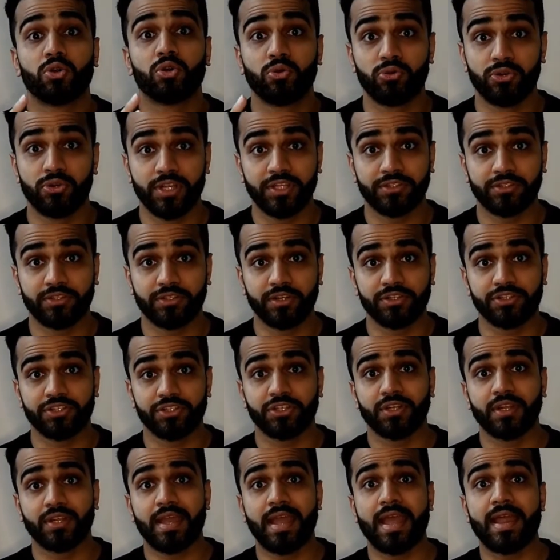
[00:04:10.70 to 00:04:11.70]

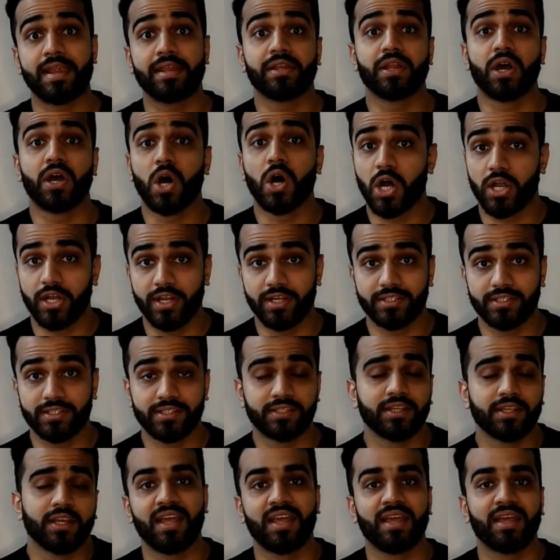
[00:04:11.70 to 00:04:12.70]
research and
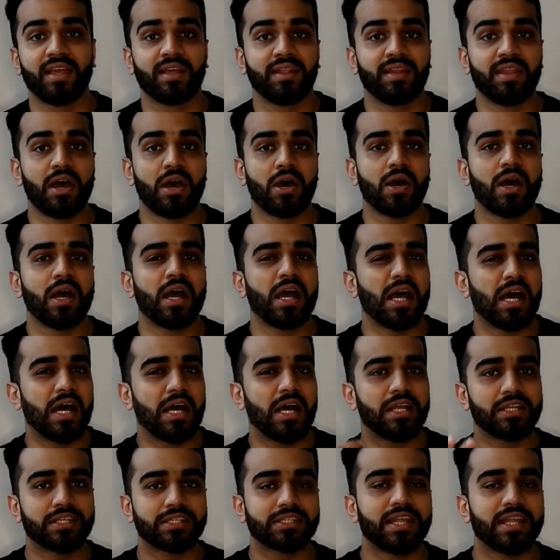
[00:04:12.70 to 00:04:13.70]
audits. Now,
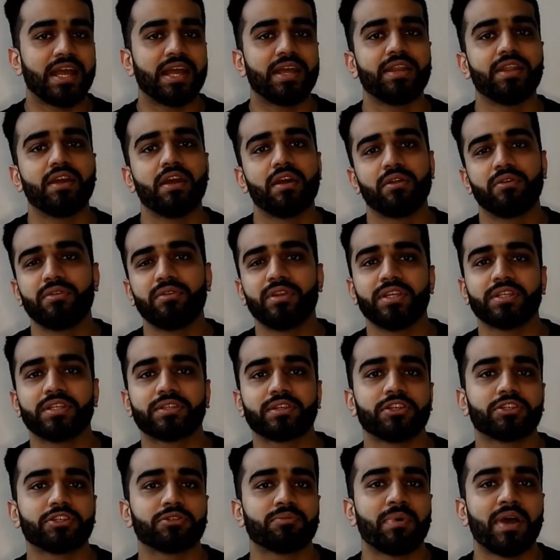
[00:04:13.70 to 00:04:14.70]
I understand
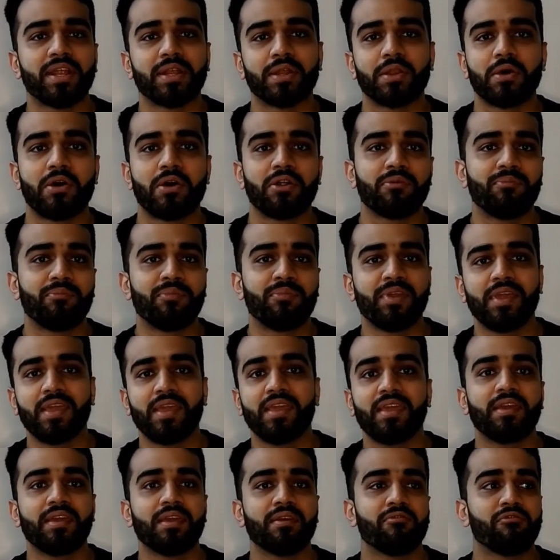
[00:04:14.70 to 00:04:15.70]
research might not
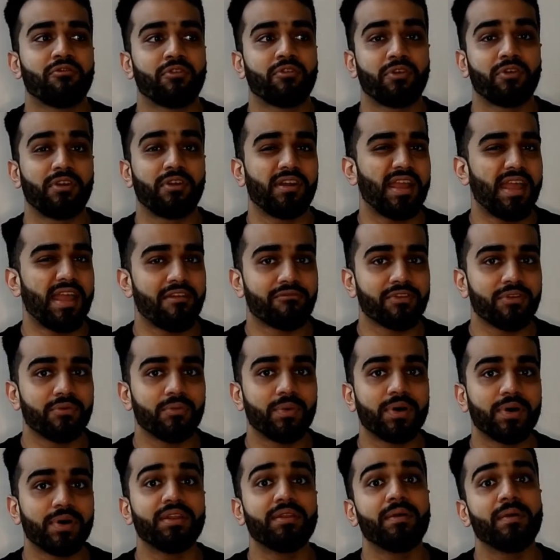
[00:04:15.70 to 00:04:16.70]
be for
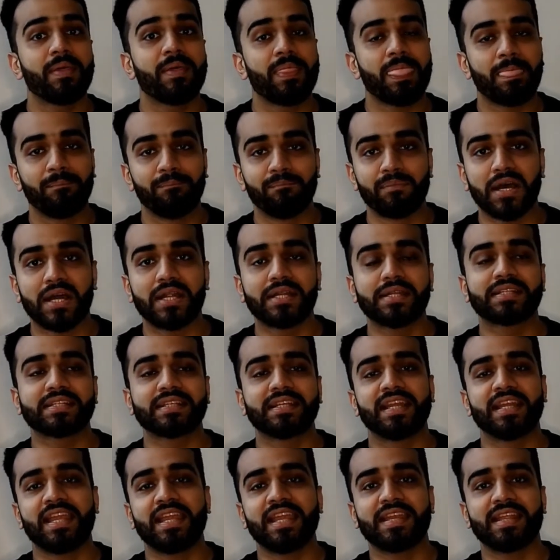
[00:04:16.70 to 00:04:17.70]
everyone, but
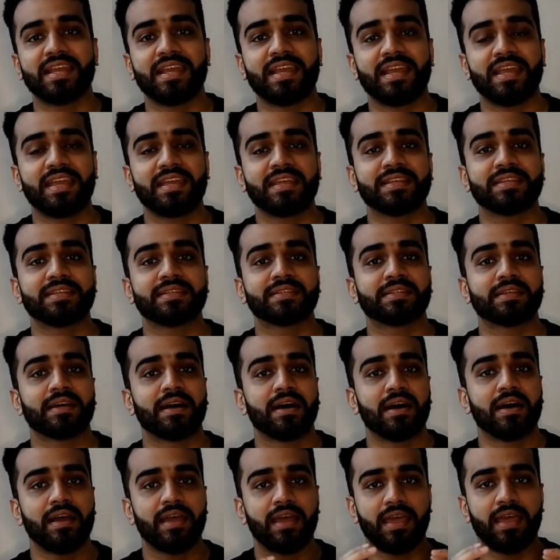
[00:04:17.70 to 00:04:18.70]
it is
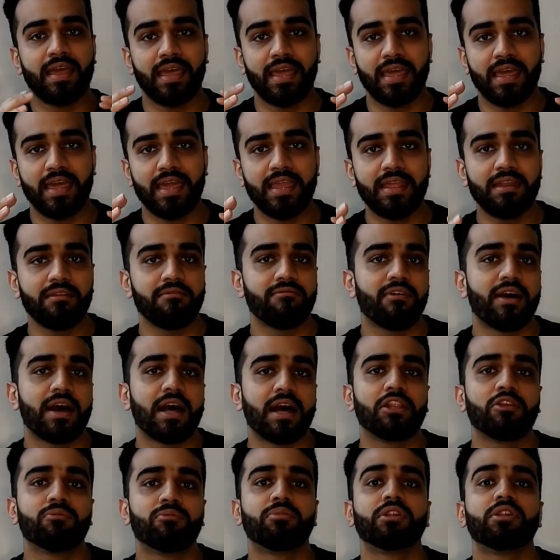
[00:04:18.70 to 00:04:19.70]

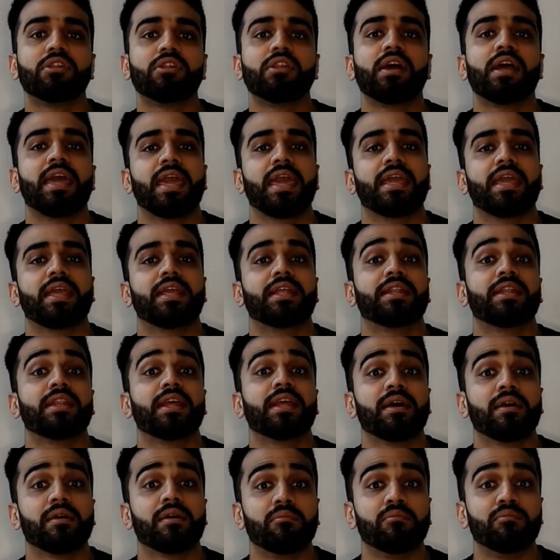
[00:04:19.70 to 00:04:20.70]
invaluable
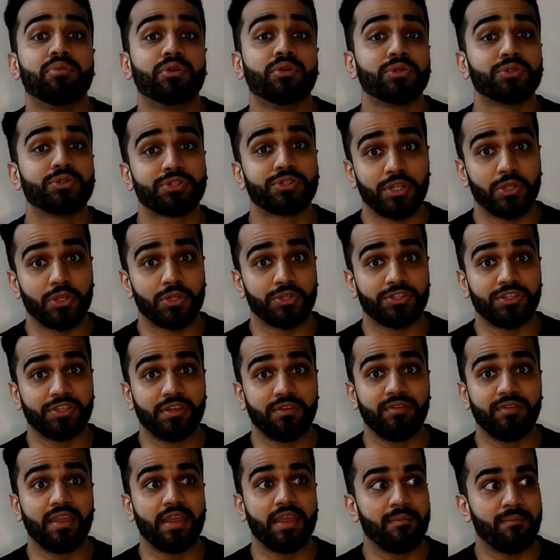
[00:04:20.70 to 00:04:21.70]
in boosting your
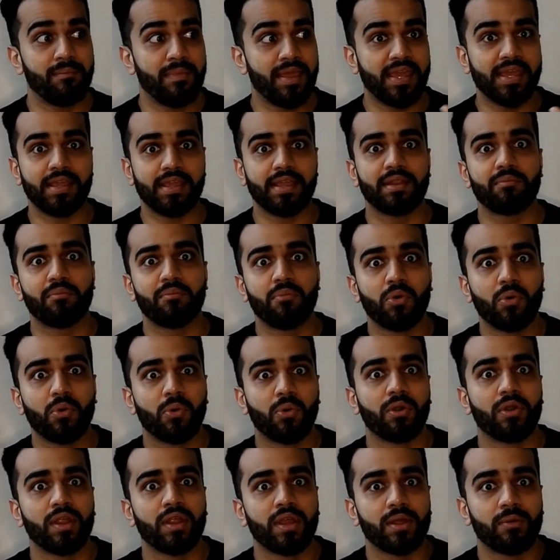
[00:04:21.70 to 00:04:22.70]
CV and making it
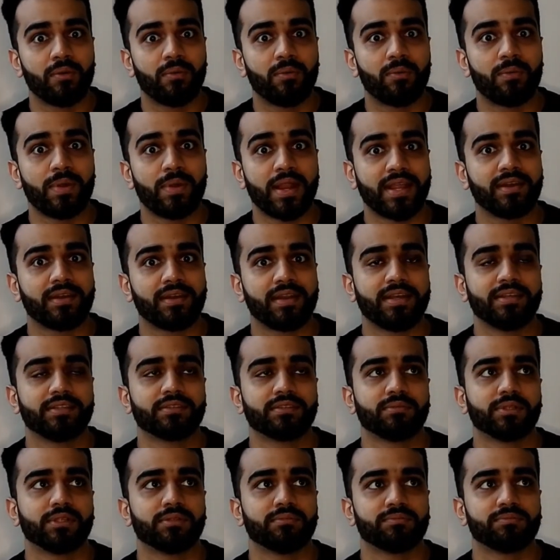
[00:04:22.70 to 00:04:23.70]
more
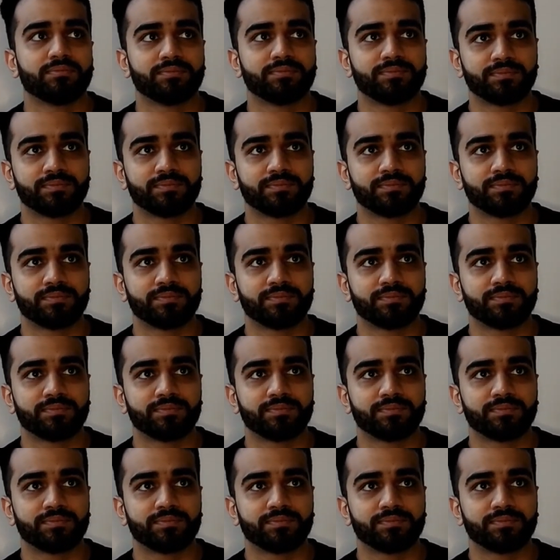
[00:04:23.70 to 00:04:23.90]
recognizable.